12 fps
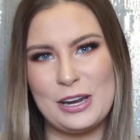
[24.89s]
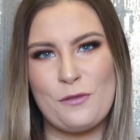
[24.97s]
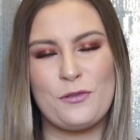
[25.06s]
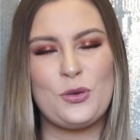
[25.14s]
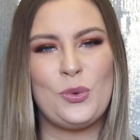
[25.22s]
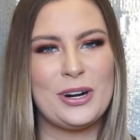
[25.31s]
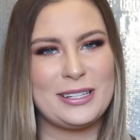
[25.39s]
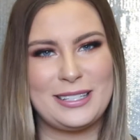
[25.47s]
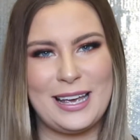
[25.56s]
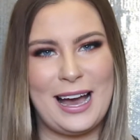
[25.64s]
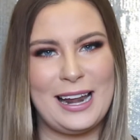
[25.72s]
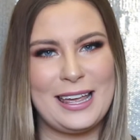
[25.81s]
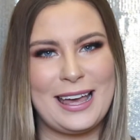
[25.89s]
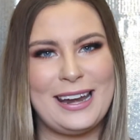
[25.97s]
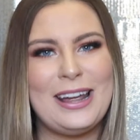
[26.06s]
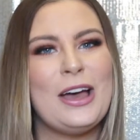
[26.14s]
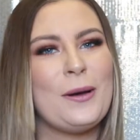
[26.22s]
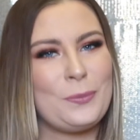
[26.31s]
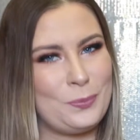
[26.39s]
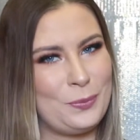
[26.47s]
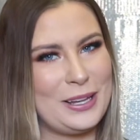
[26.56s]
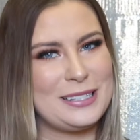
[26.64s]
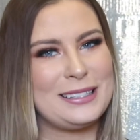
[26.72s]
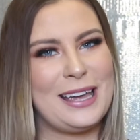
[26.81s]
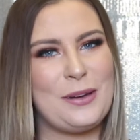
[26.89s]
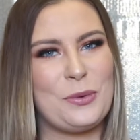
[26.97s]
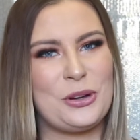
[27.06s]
and if you want to see how to get it, please keep